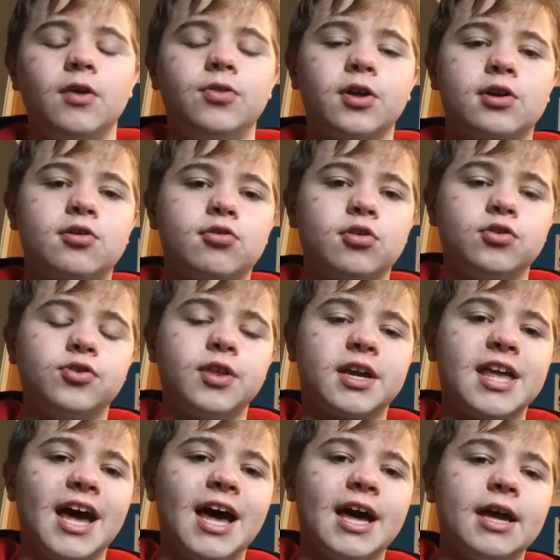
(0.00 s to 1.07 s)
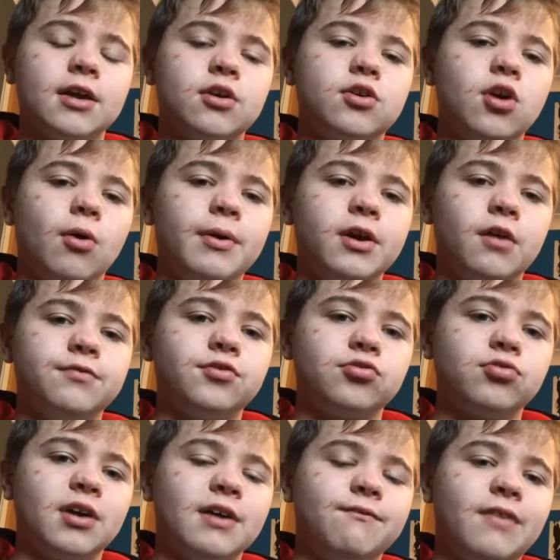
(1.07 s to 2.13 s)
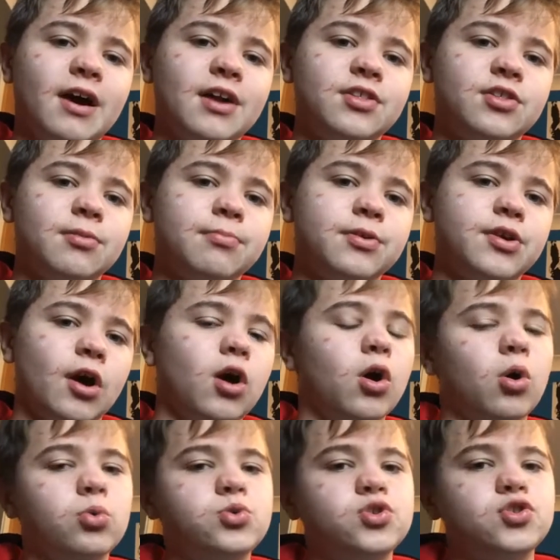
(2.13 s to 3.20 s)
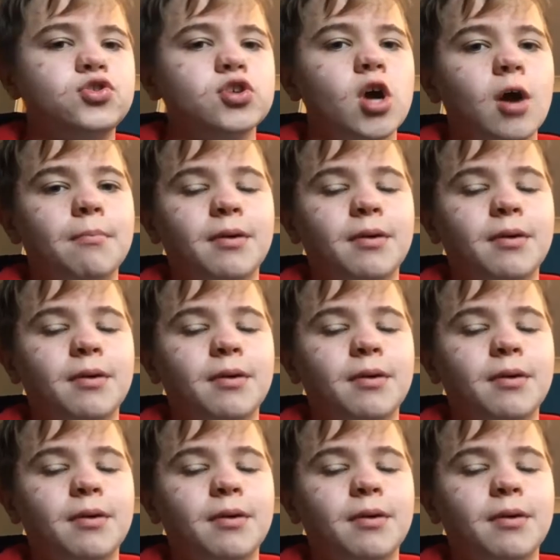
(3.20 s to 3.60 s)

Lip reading: The gang going off to try and find some ghosts,